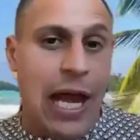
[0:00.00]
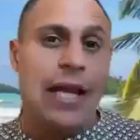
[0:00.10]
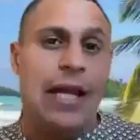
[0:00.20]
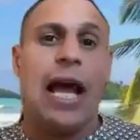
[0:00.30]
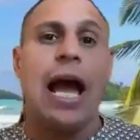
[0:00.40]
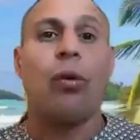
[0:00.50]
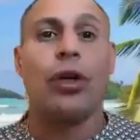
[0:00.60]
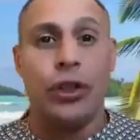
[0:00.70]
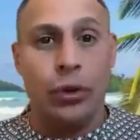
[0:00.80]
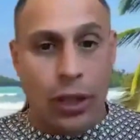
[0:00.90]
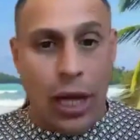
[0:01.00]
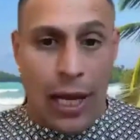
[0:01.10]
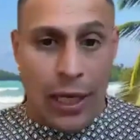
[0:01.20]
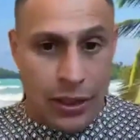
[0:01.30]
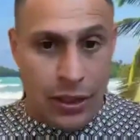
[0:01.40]
and how are you
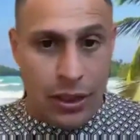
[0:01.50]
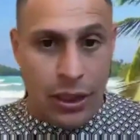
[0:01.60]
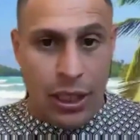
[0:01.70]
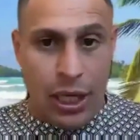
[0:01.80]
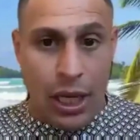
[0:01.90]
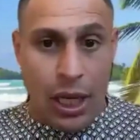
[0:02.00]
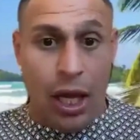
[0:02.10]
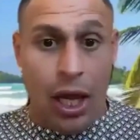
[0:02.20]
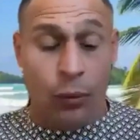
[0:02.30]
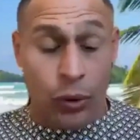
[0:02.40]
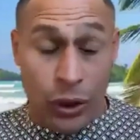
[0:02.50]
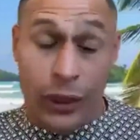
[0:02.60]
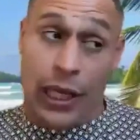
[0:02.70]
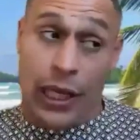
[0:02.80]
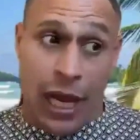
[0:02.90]
guys really
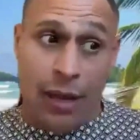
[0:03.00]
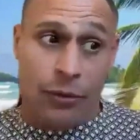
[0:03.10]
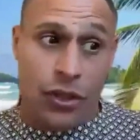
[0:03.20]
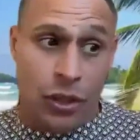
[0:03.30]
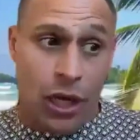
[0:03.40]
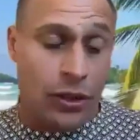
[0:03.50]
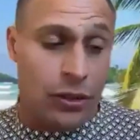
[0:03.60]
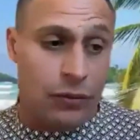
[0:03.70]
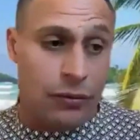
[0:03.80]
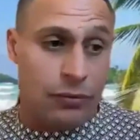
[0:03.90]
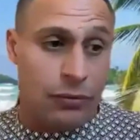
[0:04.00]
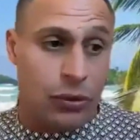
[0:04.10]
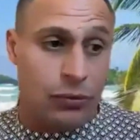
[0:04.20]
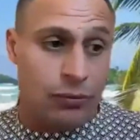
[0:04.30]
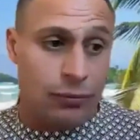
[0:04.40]
at Diamonds Direct,
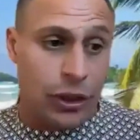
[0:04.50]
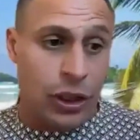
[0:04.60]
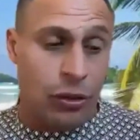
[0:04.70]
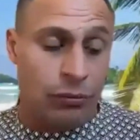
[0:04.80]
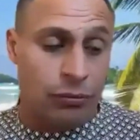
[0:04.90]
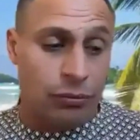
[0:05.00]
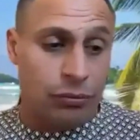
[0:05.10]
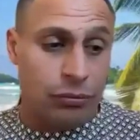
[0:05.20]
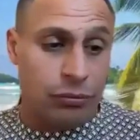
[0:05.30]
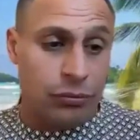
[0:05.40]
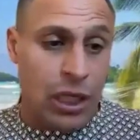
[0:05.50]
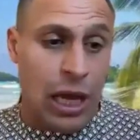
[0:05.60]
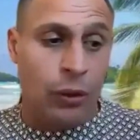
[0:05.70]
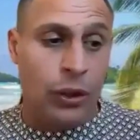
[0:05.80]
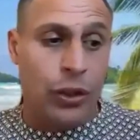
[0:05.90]
you know, how
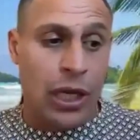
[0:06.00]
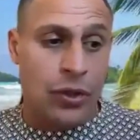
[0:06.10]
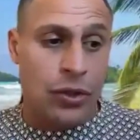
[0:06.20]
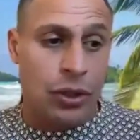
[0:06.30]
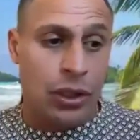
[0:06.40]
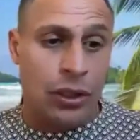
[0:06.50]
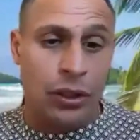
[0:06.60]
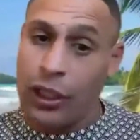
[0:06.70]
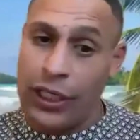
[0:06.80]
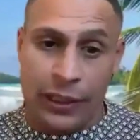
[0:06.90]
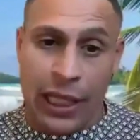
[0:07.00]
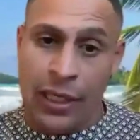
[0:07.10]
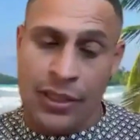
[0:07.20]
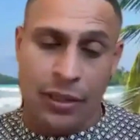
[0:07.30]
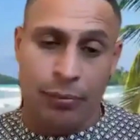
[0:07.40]
are you guys integrating that?
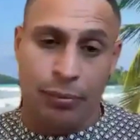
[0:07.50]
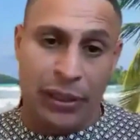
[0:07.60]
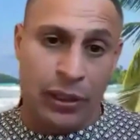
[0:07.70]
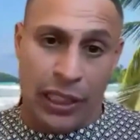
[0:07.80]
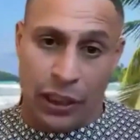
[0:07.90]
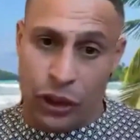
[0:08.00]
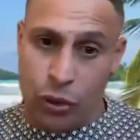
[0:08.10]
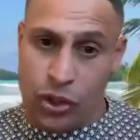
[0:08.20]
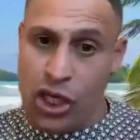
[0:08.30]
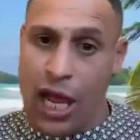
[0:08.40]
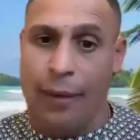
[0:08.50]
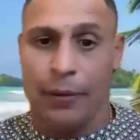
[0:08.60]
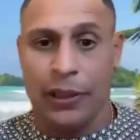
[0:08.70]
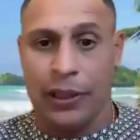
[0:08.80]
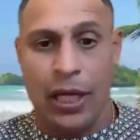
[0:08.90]
Has it been like a huge
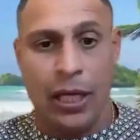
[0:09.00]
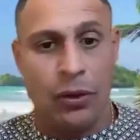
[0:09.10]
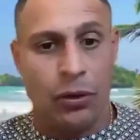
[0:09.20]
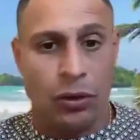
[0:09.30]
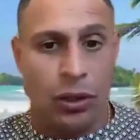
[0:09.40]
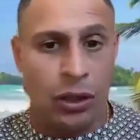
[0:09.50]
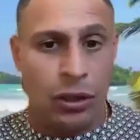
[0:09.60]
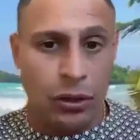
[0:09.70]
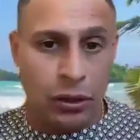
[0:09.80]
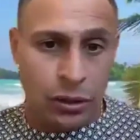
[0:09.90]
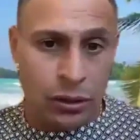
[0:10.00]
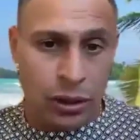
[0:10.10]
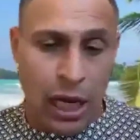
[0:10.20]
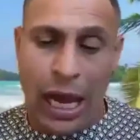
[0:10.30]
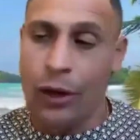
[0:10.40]
topic yet, or
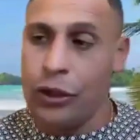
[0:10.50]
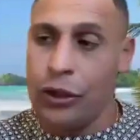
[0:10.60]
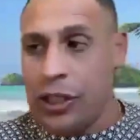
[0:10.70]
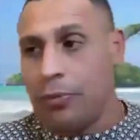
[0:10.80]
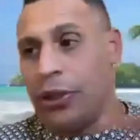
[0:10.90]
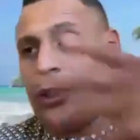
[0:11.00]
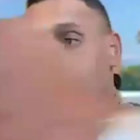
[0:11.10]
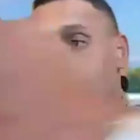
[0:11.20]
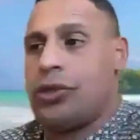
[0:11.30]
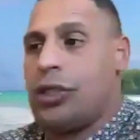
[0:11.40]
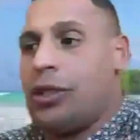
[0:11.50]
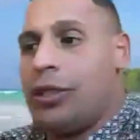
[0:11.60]
how do you guys plan to use it?